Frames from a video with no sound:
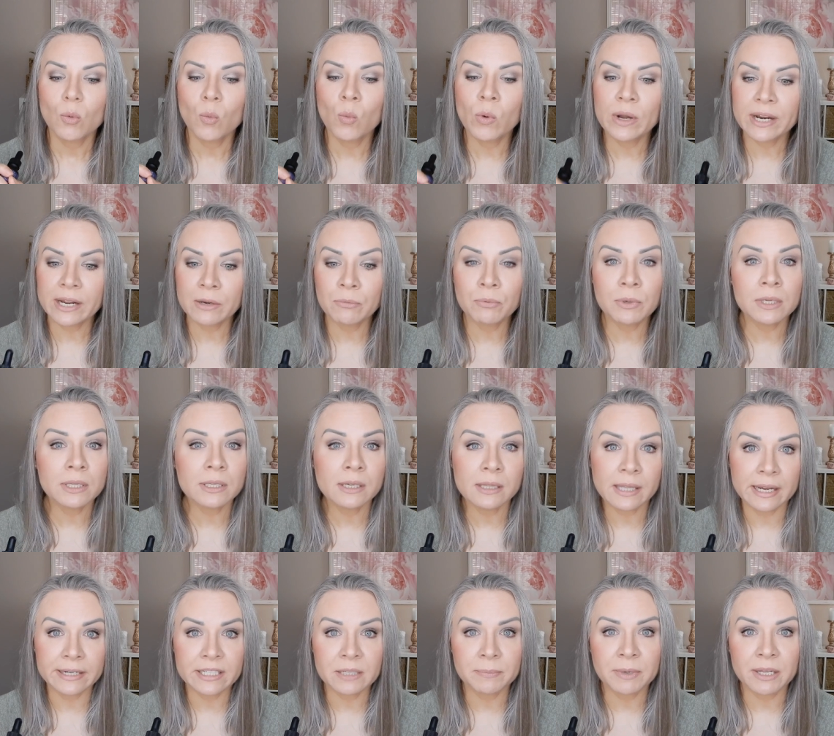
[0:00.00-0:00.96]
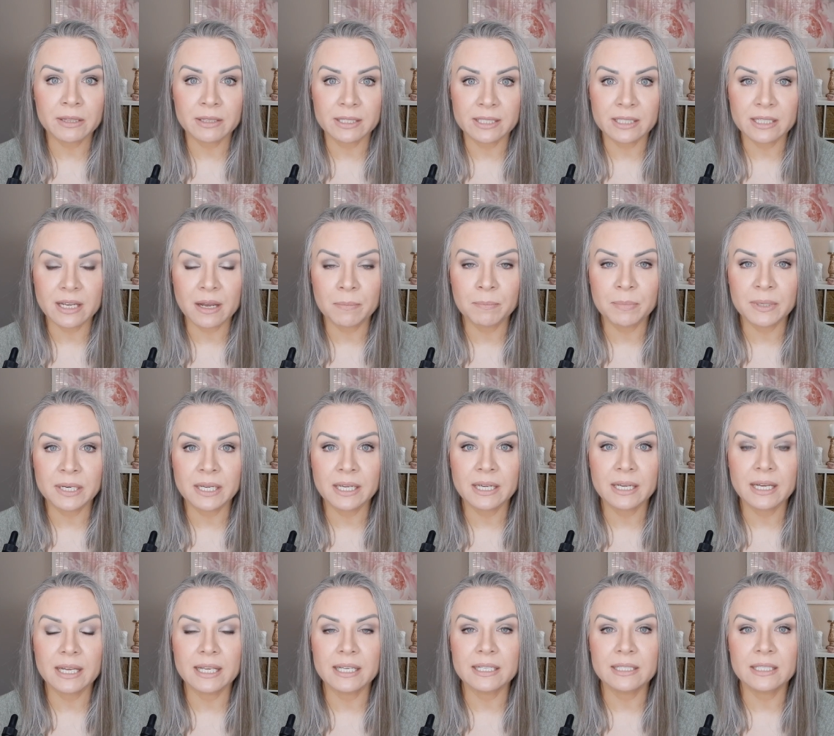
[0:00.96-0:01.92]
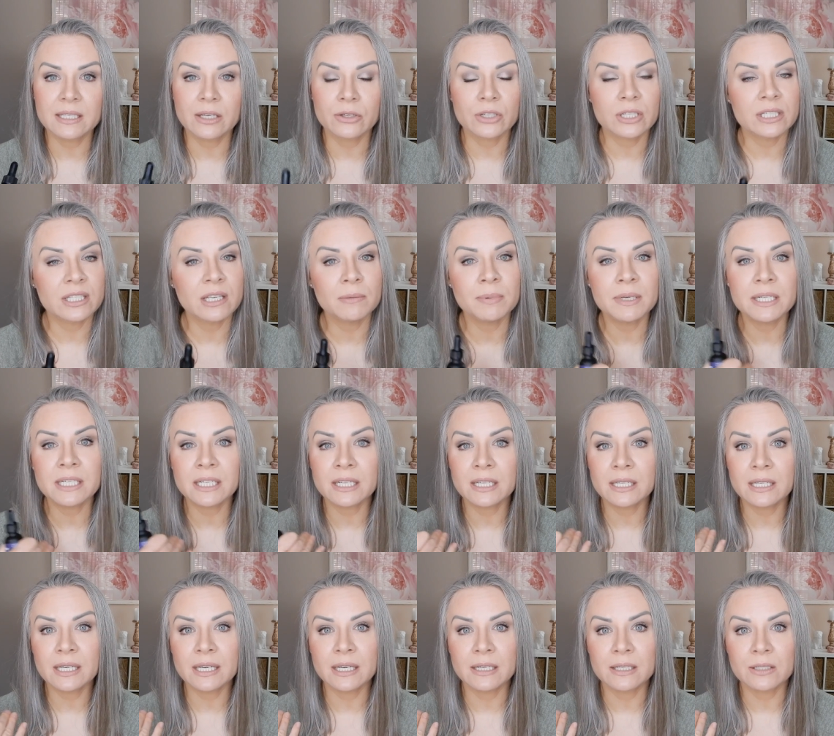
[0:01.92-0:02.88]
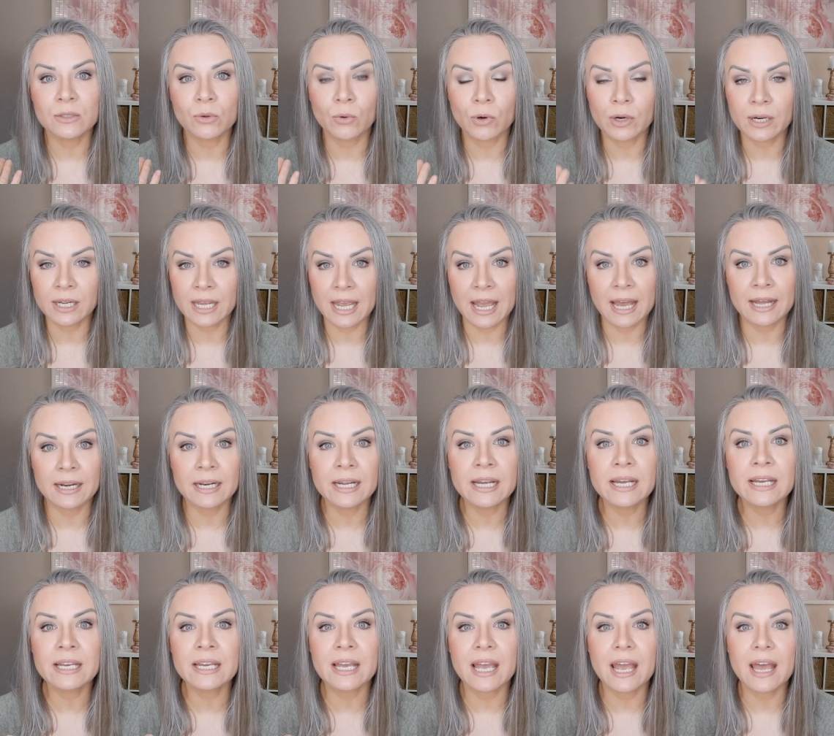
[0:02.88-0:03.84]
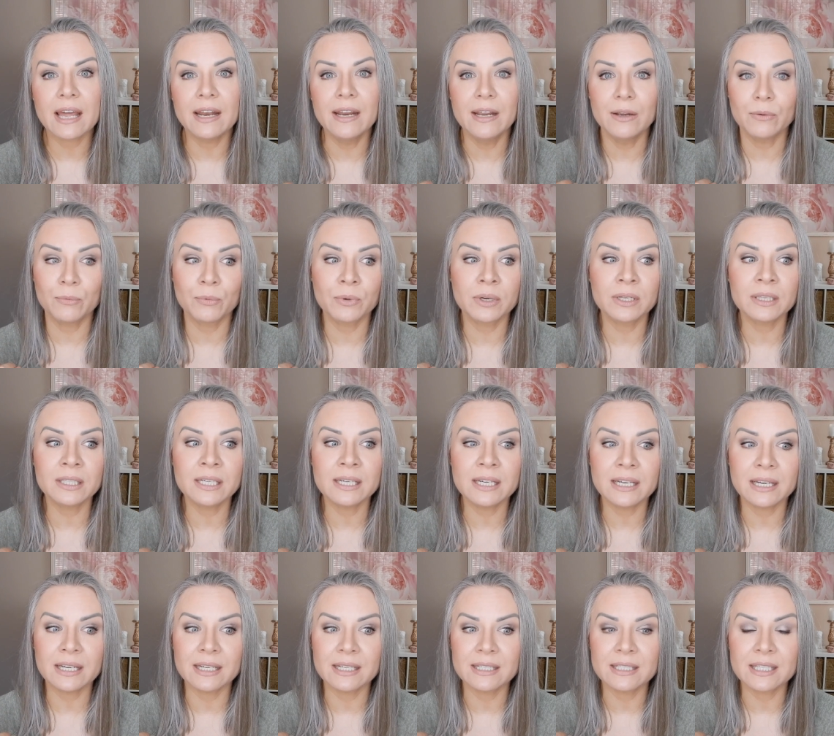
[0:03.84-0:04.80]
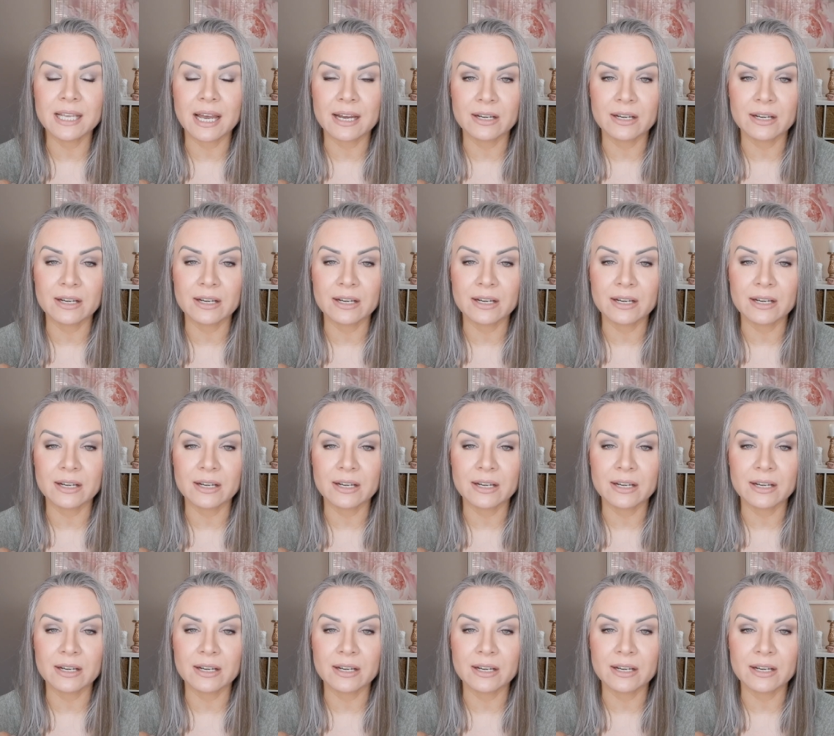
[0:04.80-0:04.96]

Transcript: what I really liked about this company is their CBD is organic and it really is